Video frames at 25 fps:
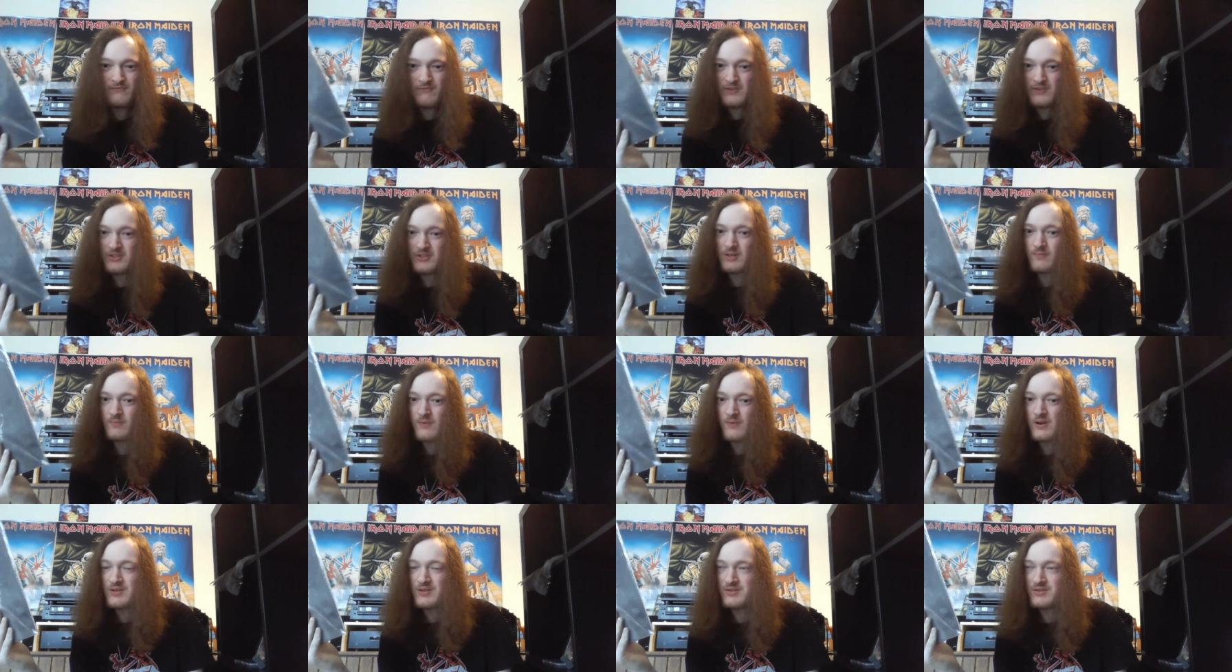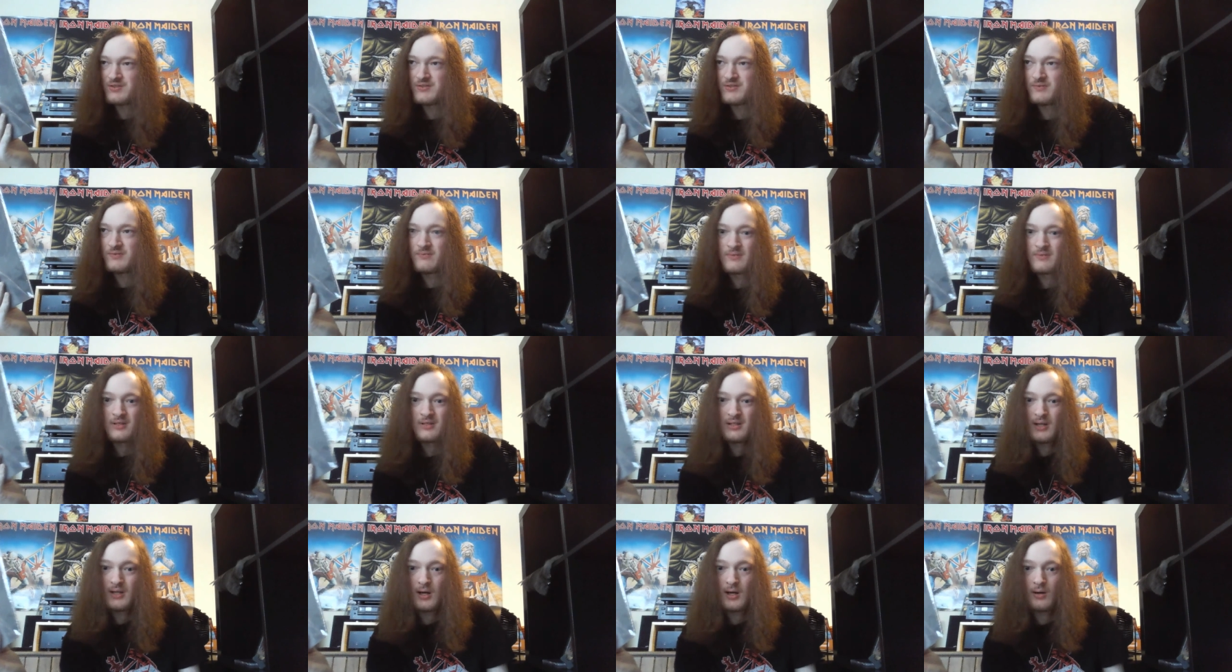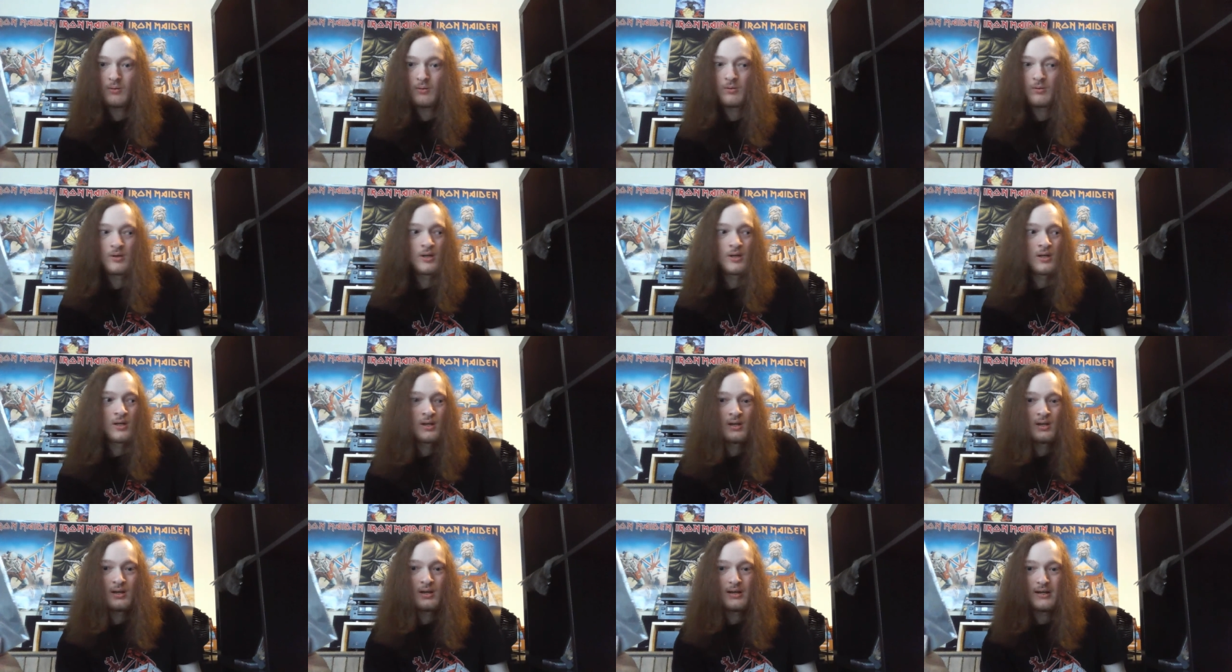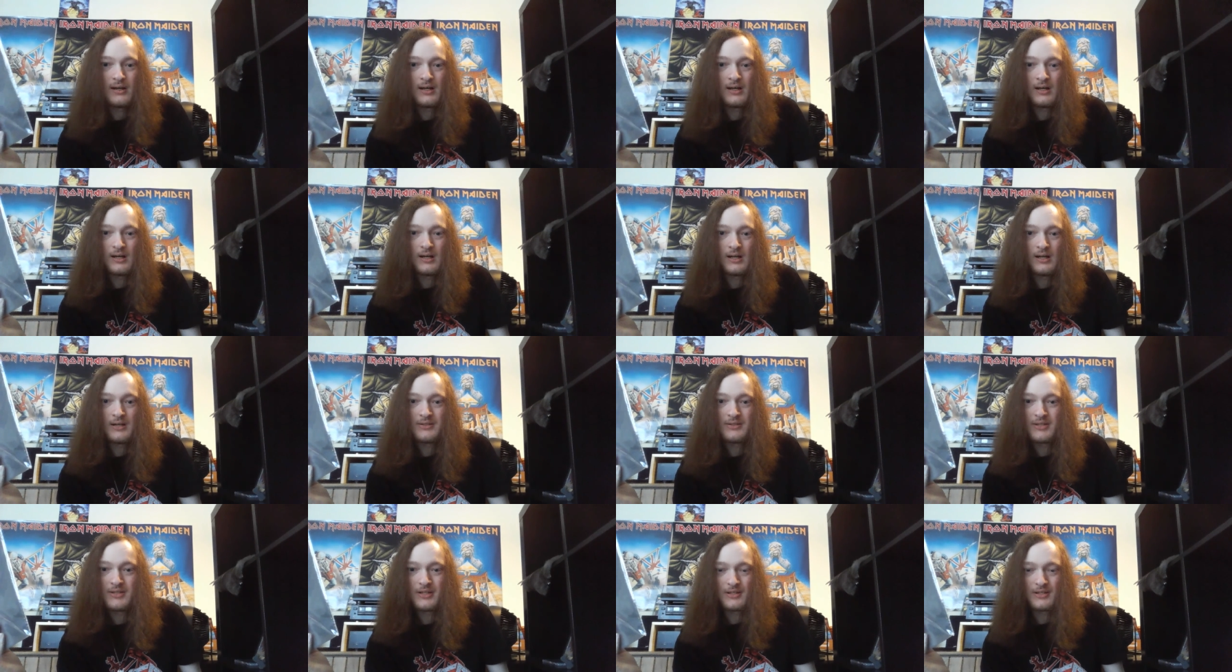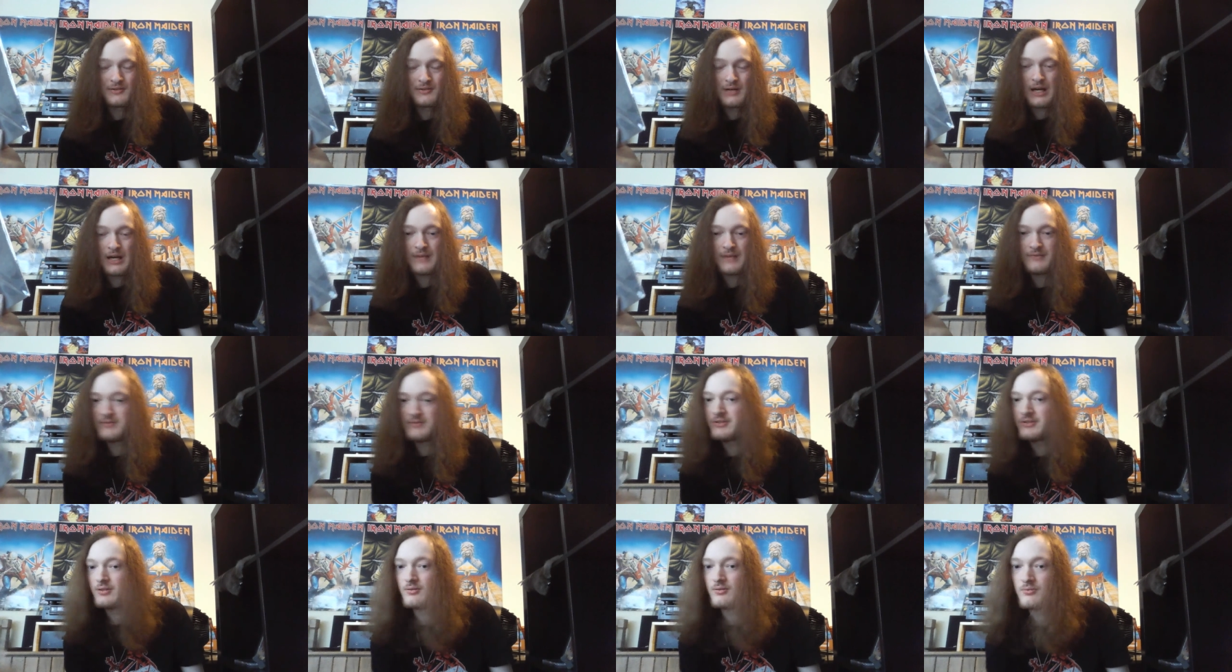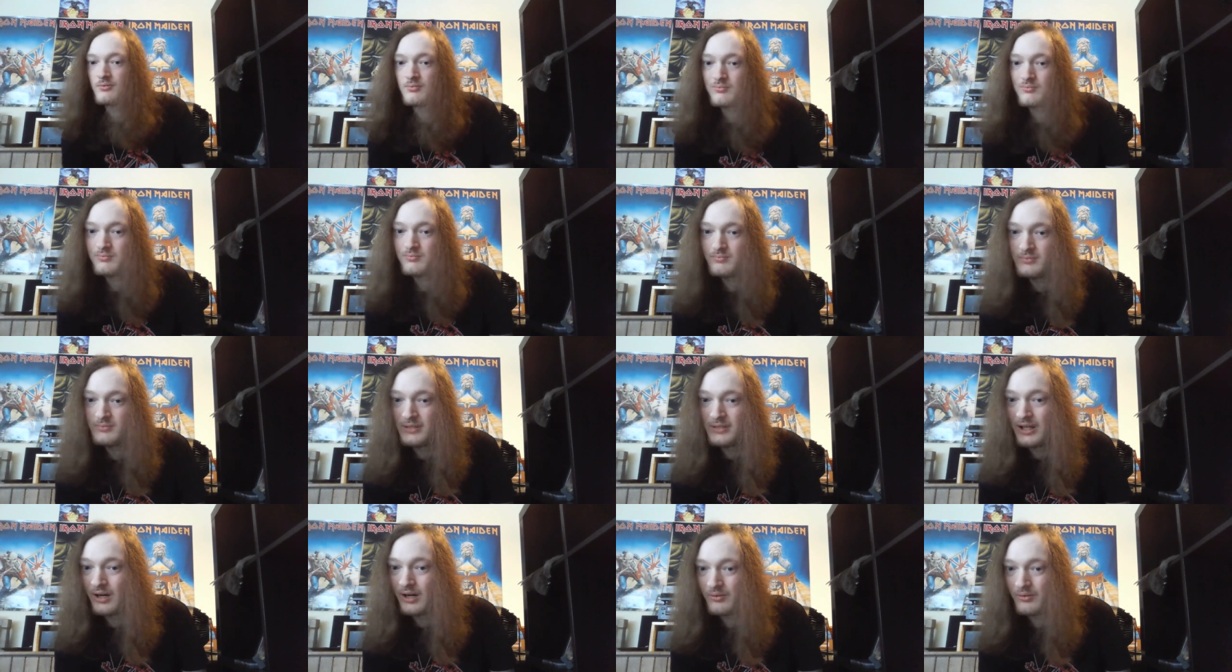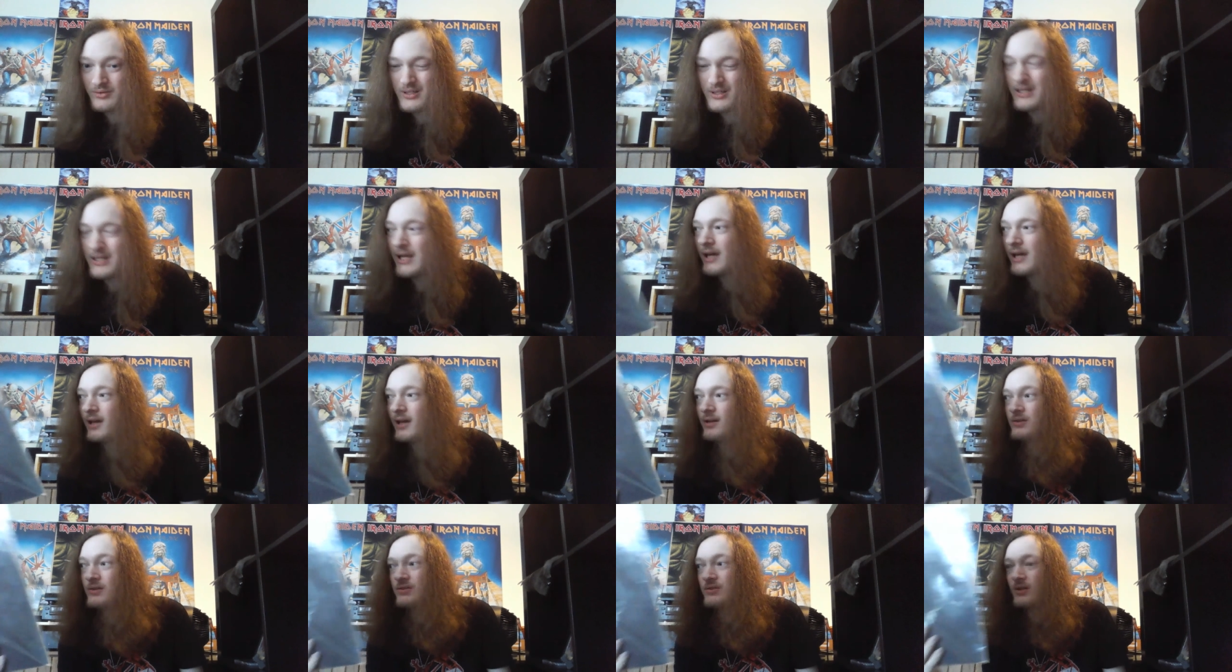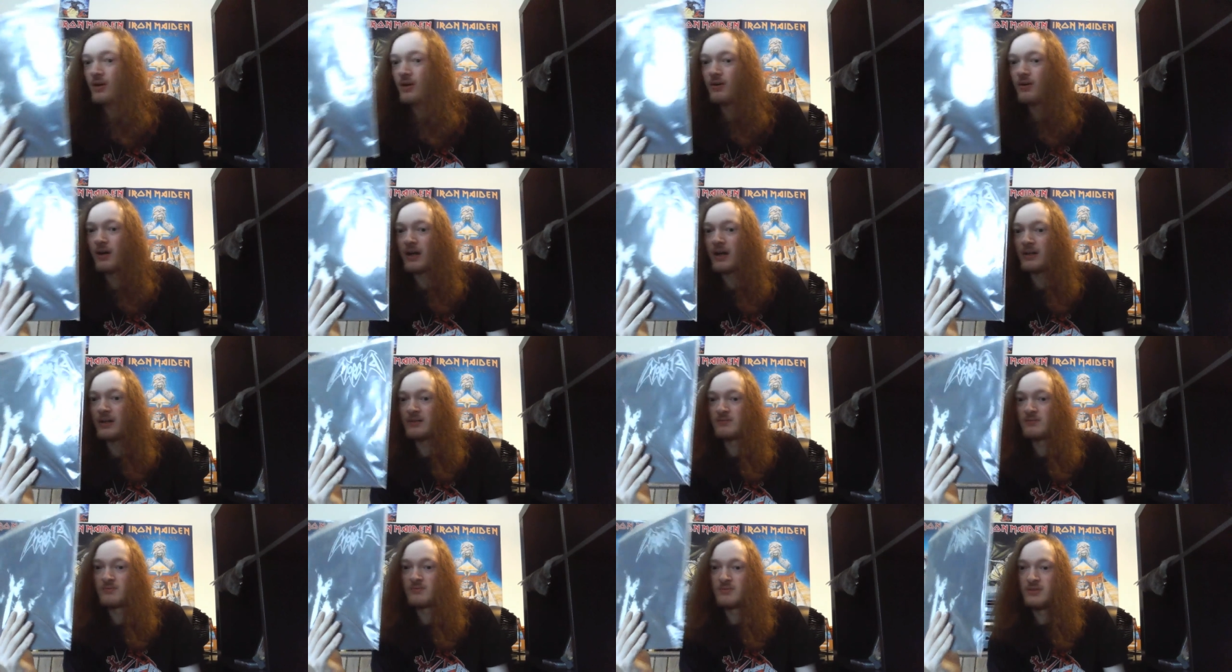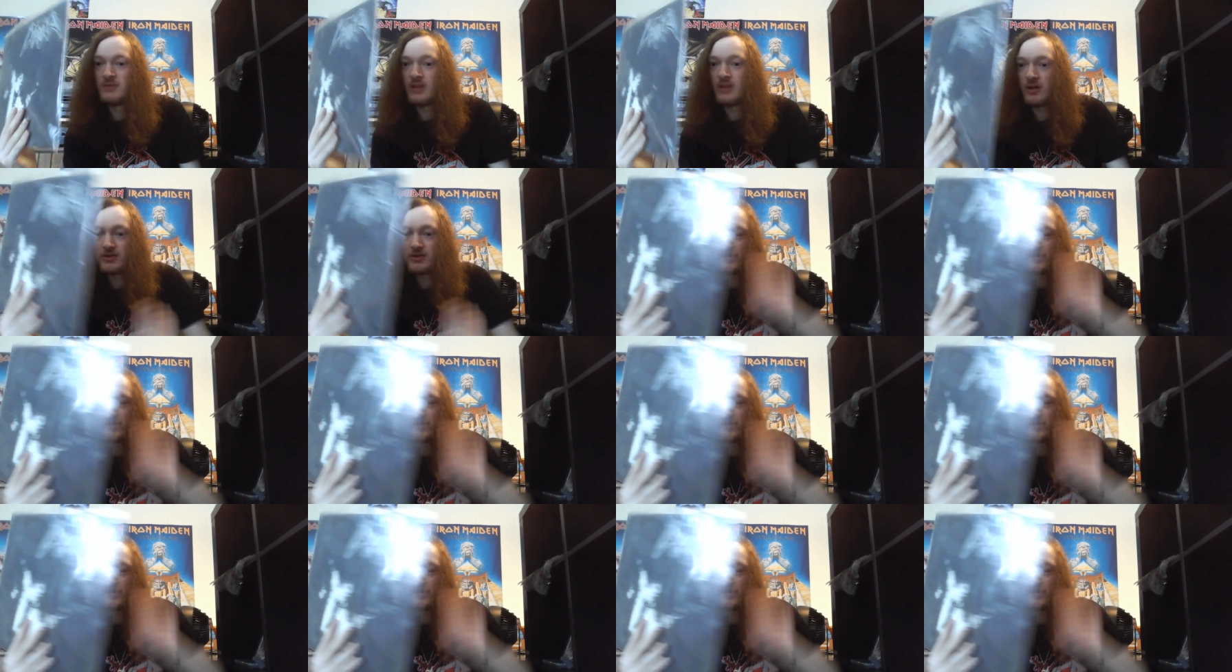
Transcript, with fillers: for some reasons, you know, uh, uh, didn't arrive until, you know, today, so I, you know,